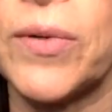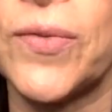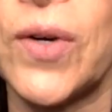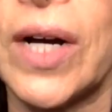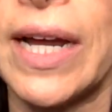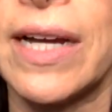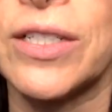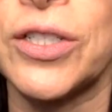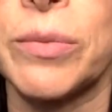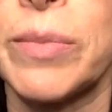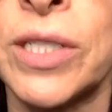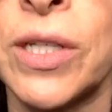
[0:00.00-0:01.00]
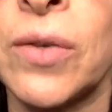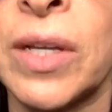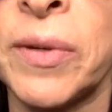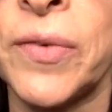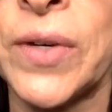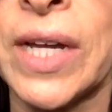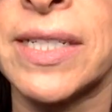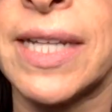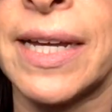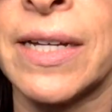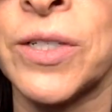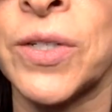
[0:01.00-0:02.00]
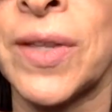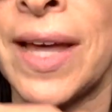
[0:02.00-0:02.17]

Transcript: before I answer, but don't let me forget to answer